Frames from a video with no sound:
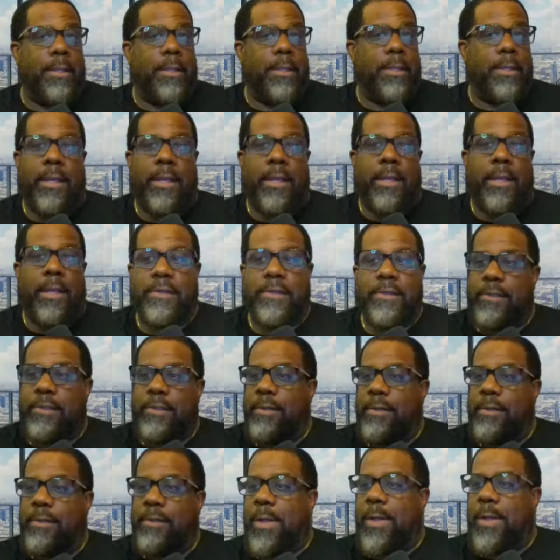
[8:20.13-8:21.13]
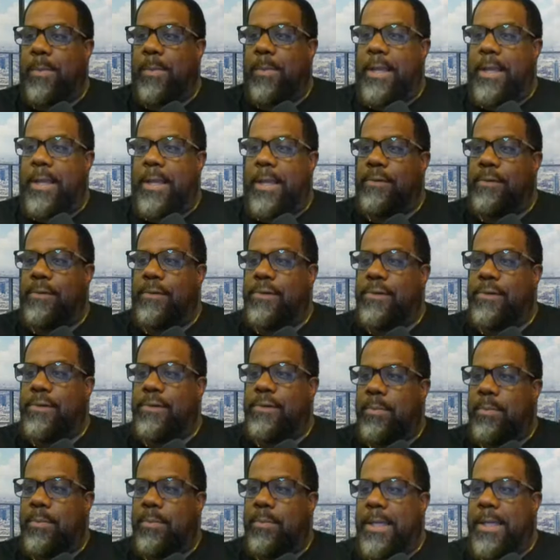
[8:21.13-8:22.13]
Uh, I actually turned my miners
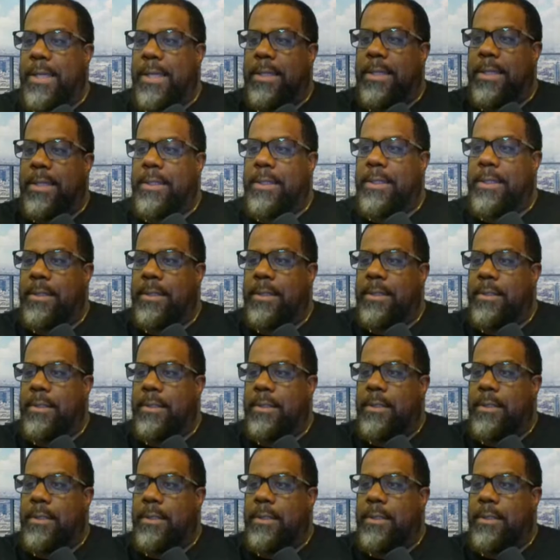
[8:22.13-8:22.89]
to mining